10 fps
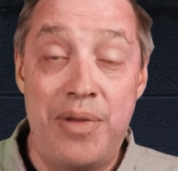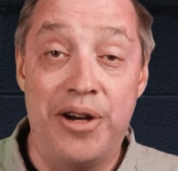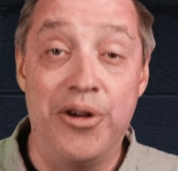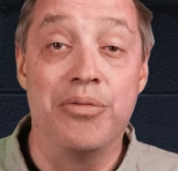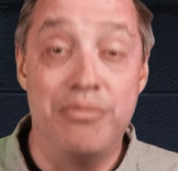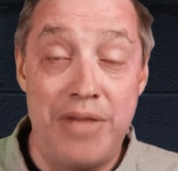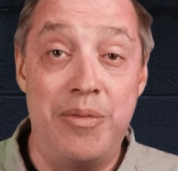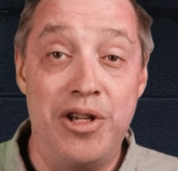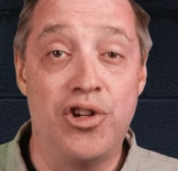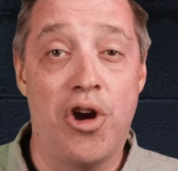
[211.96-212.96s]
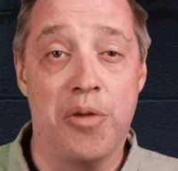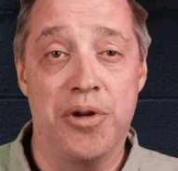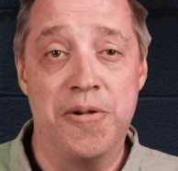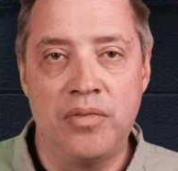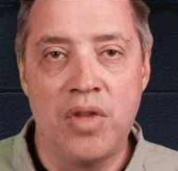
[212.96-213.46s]
bettor may be sharp.
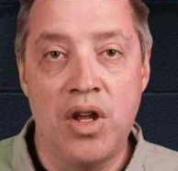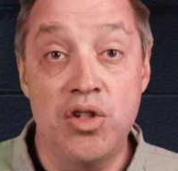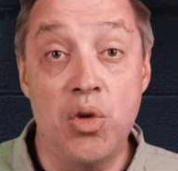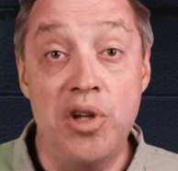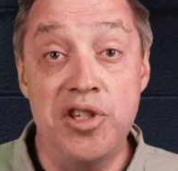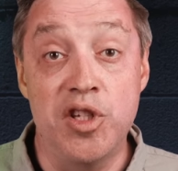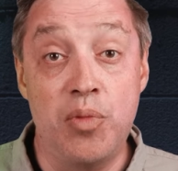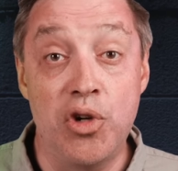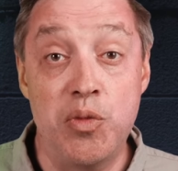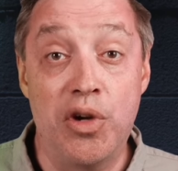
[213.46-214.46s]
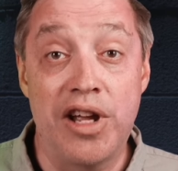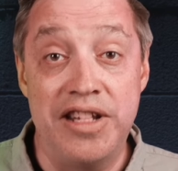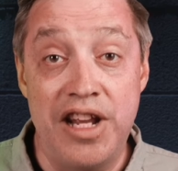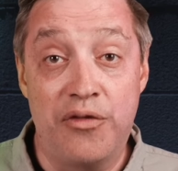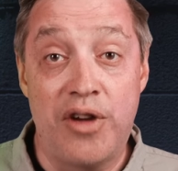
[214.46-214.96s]
So once a sportsbook
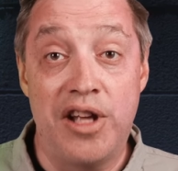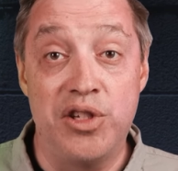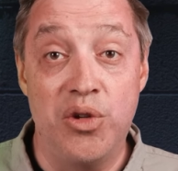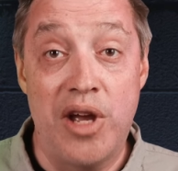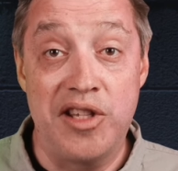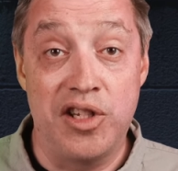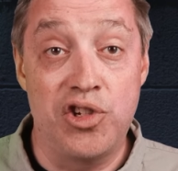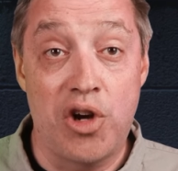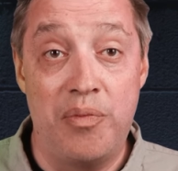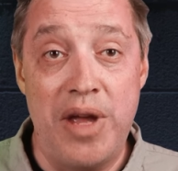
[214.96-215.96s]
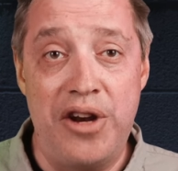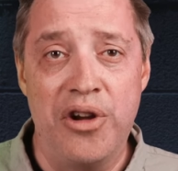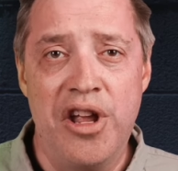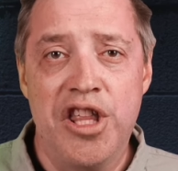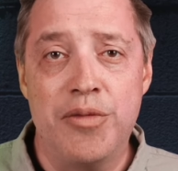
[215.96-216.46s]
identifies you as a sharp
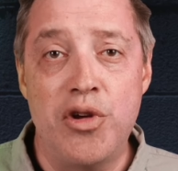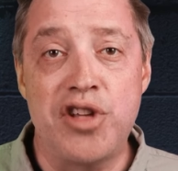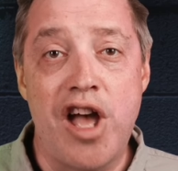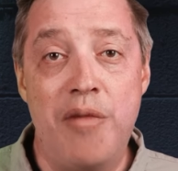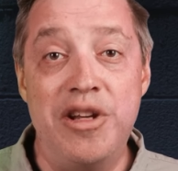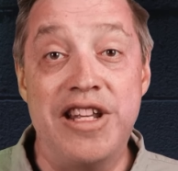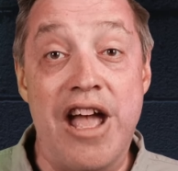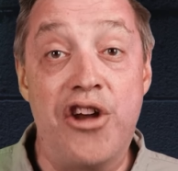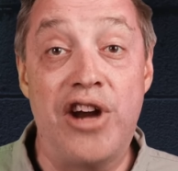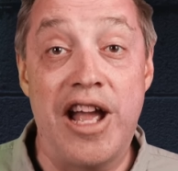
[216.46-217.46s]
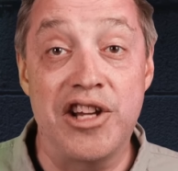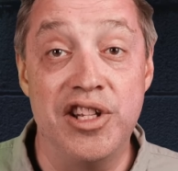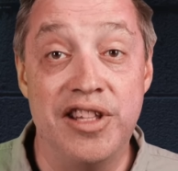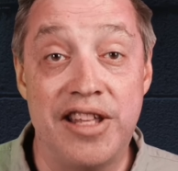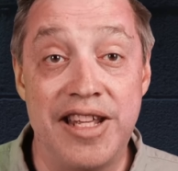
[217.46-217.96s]
bettor, the most common
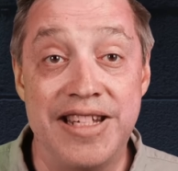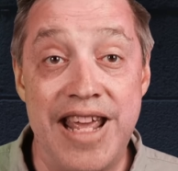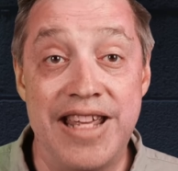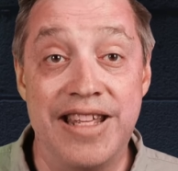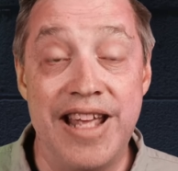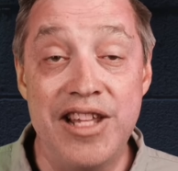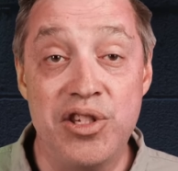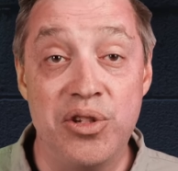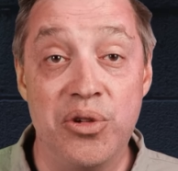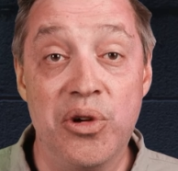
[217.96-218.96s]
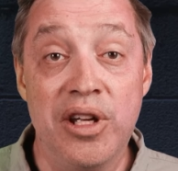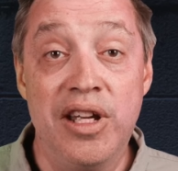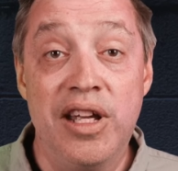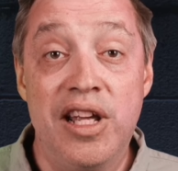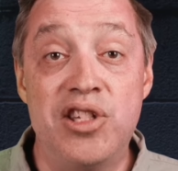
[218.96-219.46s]
counteraction that they take against you
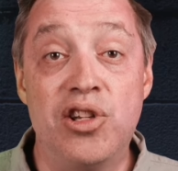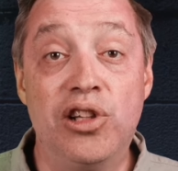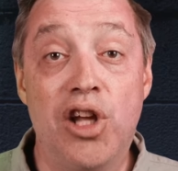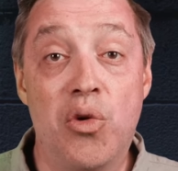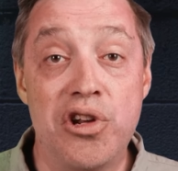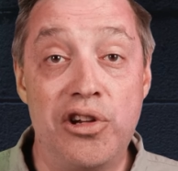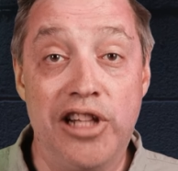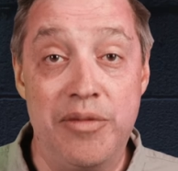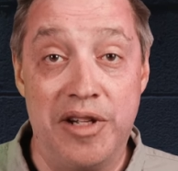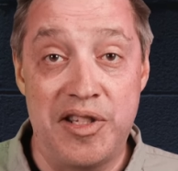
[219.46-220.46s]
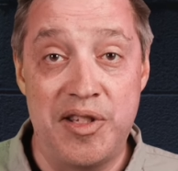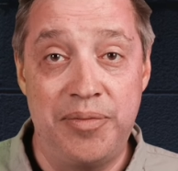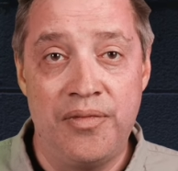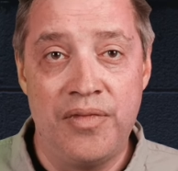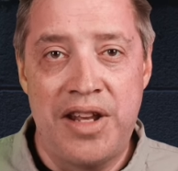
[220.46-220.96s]
is to lower your limits.
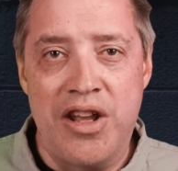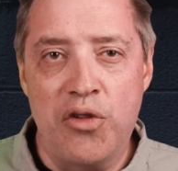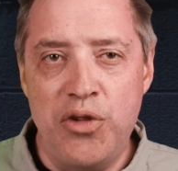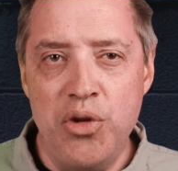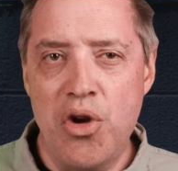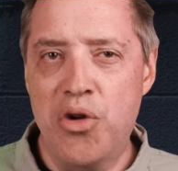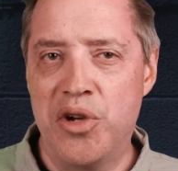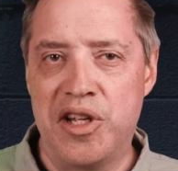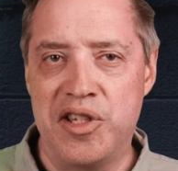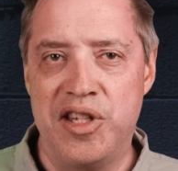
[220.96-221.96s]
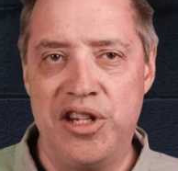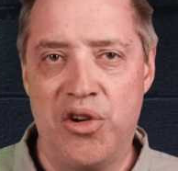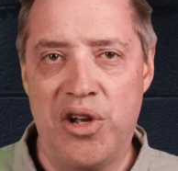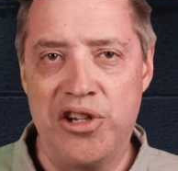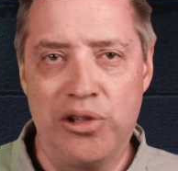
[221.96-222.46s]
Now, if you go to a
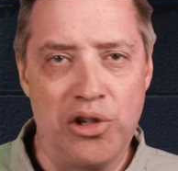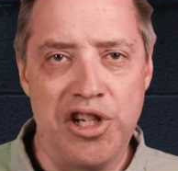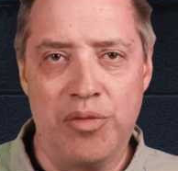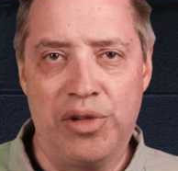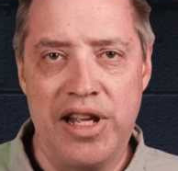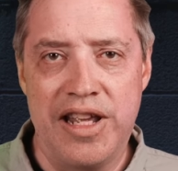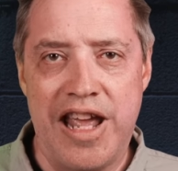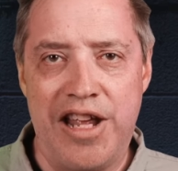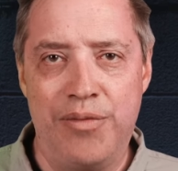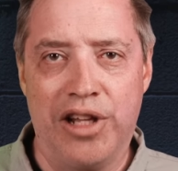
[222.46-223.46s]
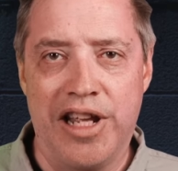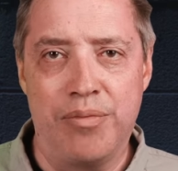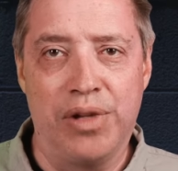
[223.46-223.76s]
casino and you're looking to play a game like